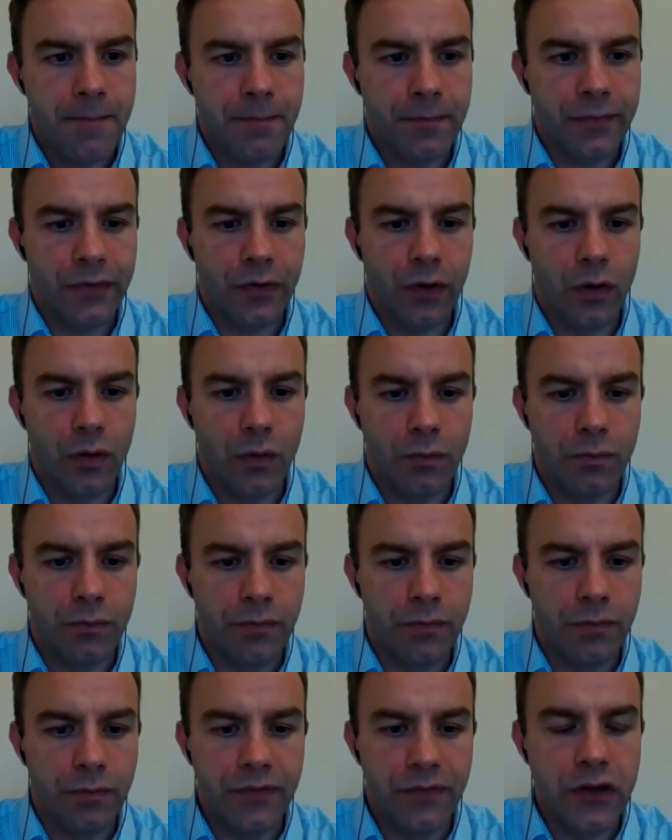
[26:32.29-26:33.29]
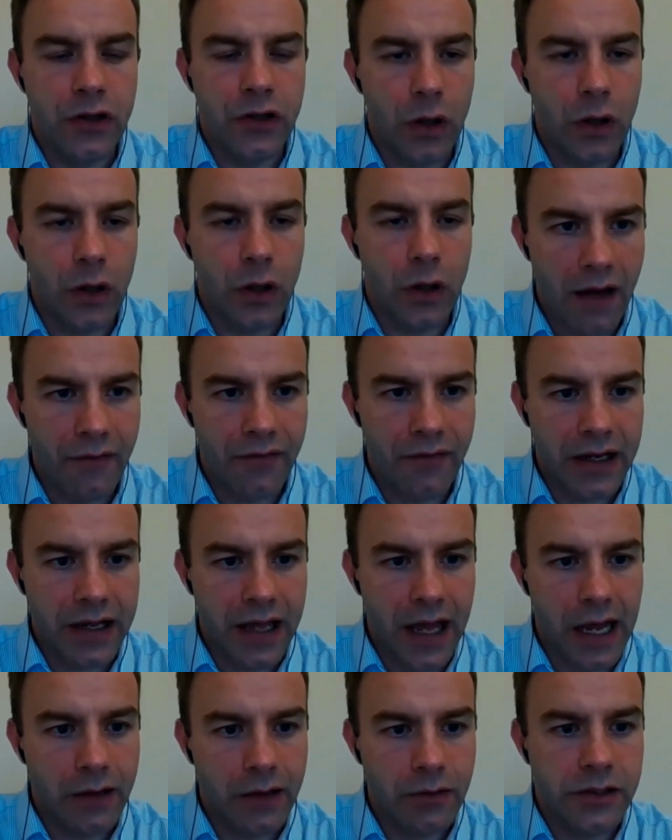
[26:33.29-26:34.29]
So if you don't have an
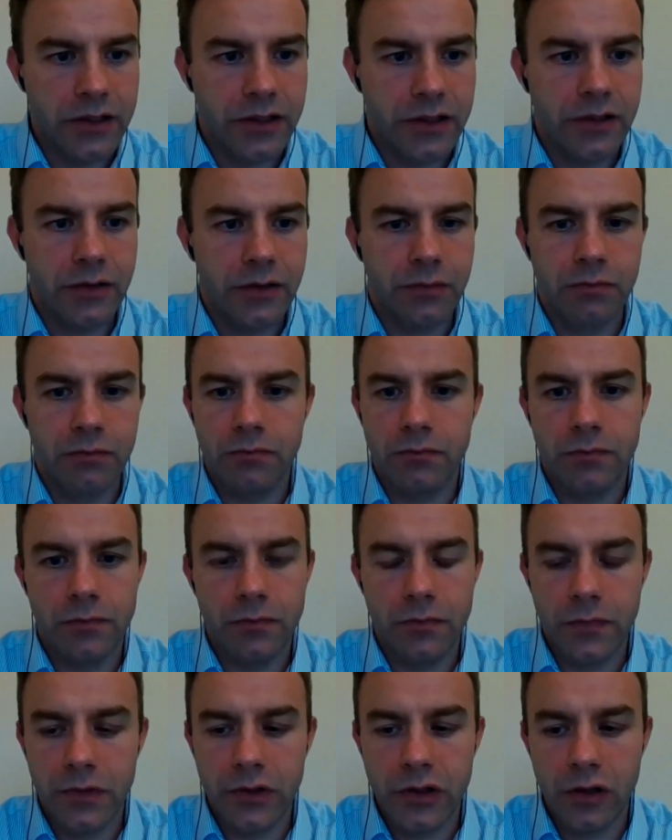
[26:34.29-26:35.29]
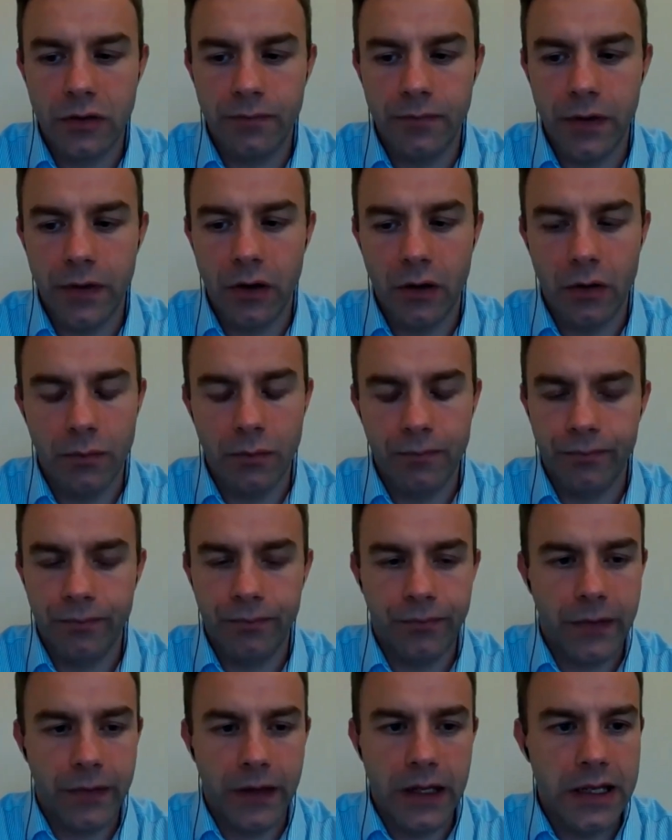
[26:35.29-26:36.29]
account, you
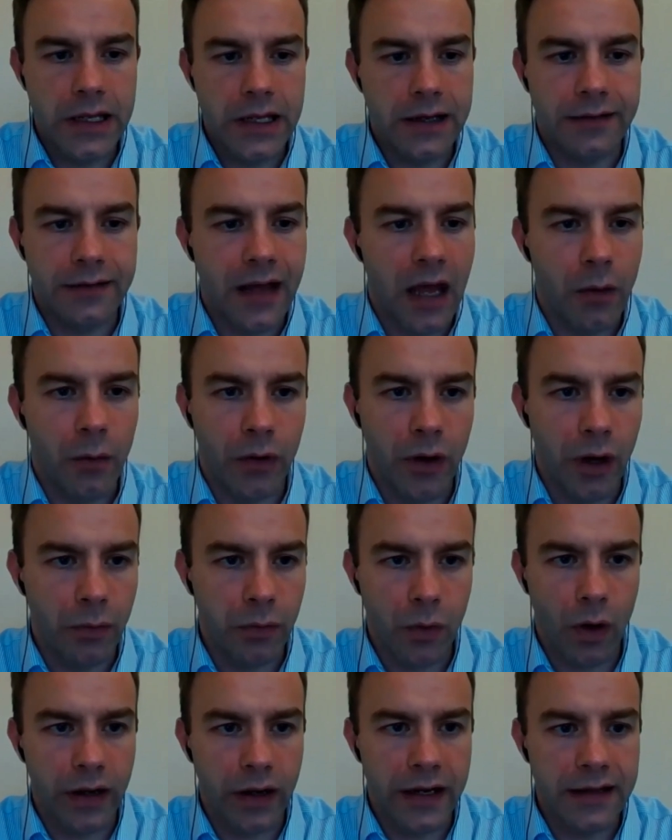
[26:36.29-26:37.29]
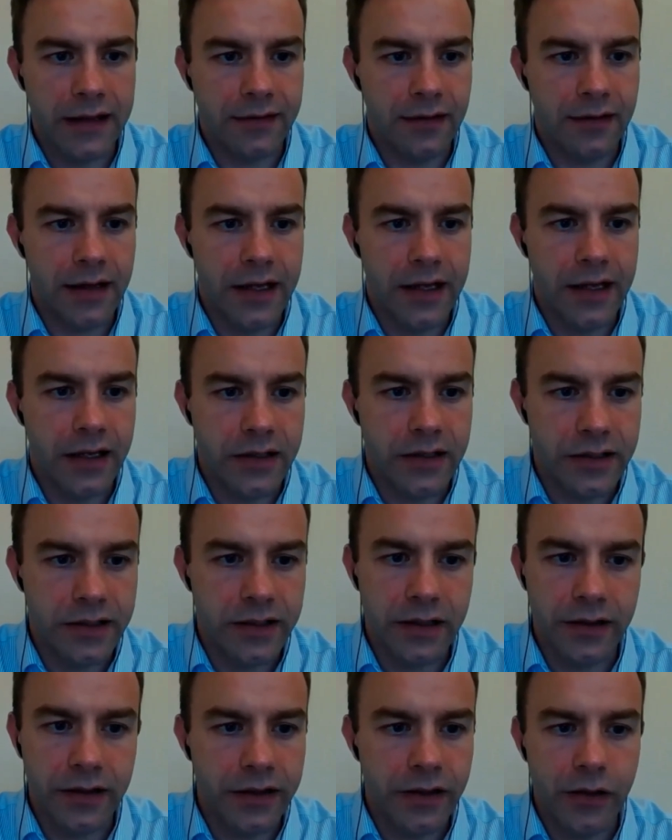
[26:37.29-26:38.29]
can set one up quite easily, and
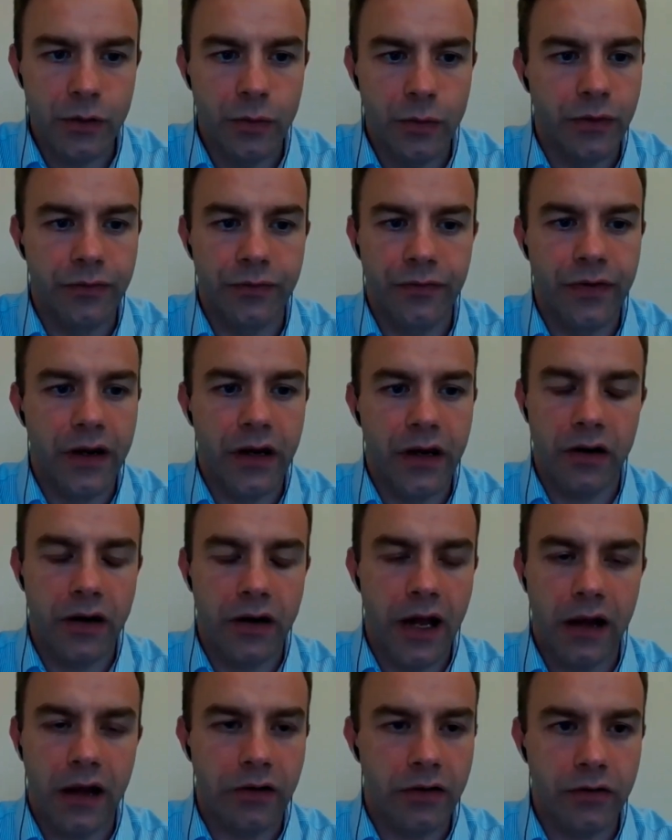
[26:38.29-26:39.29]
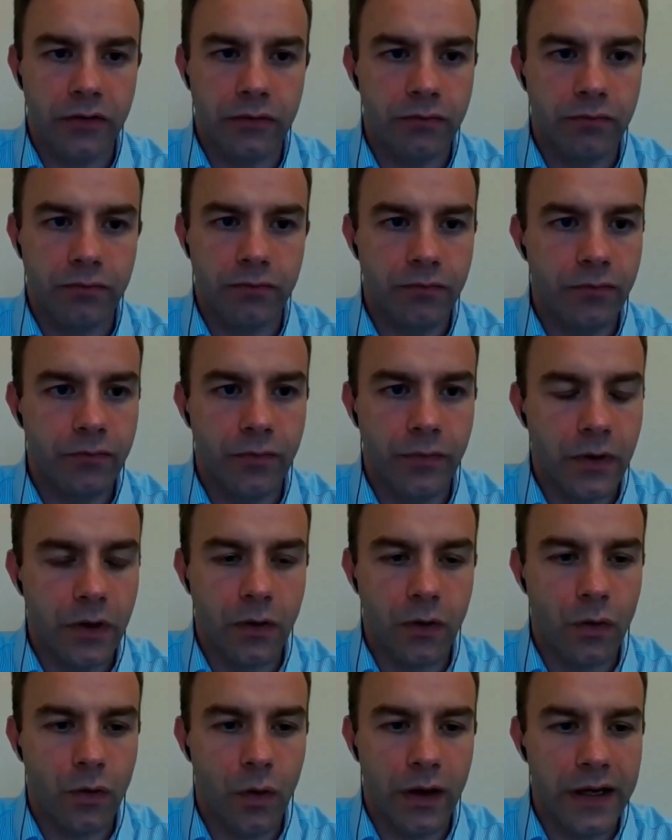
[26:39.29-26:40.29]
you would figure it out
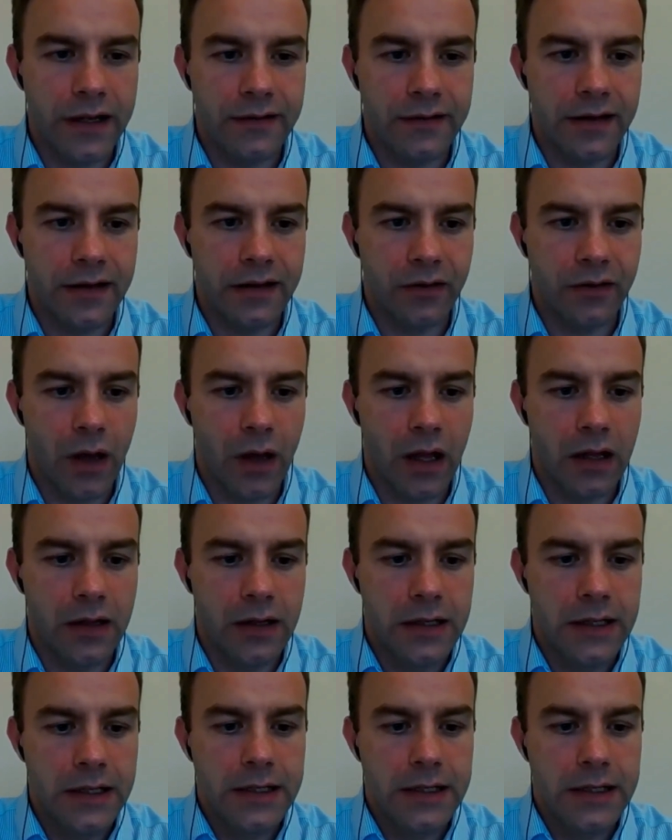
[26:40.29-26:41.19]
quite easily as well,